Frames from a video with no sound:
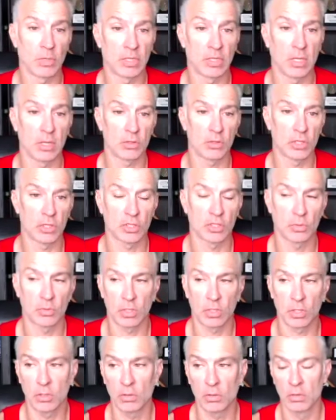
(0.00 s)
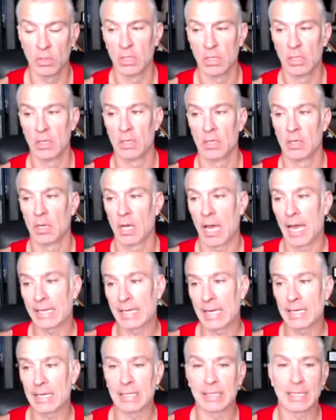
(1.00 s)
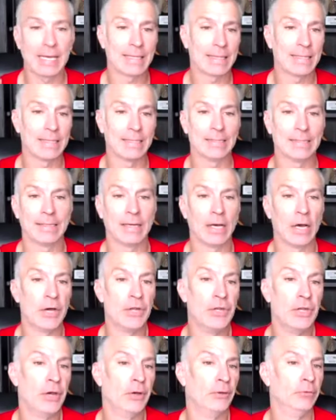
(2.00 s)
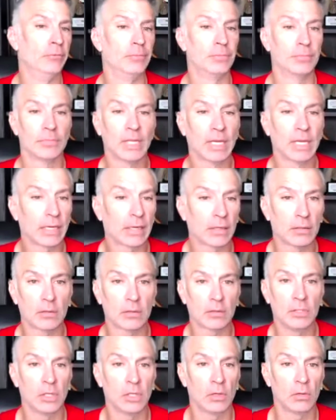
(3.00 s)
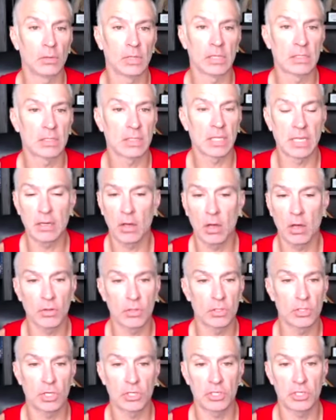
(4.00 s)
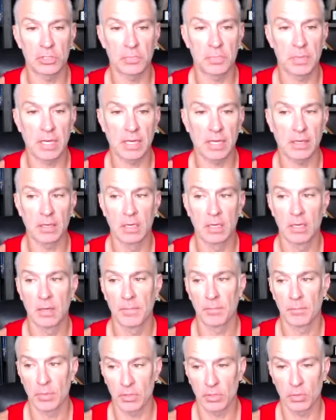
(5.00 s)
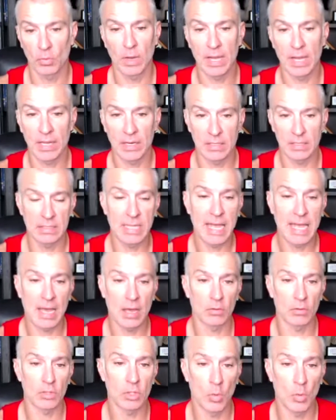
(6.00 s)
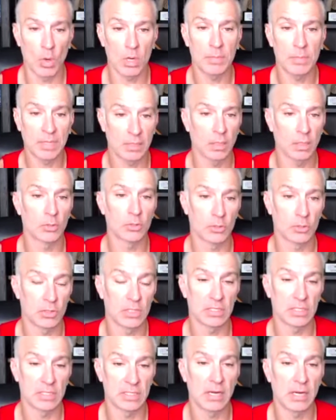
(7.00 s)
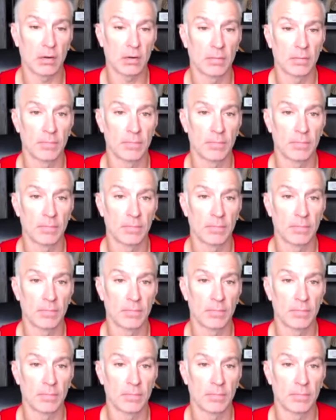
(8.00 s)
of the other judges would do. I kind of like the unknown, like, you know, let's let all the judges pick. But the way it is now, you want to be closer to the center,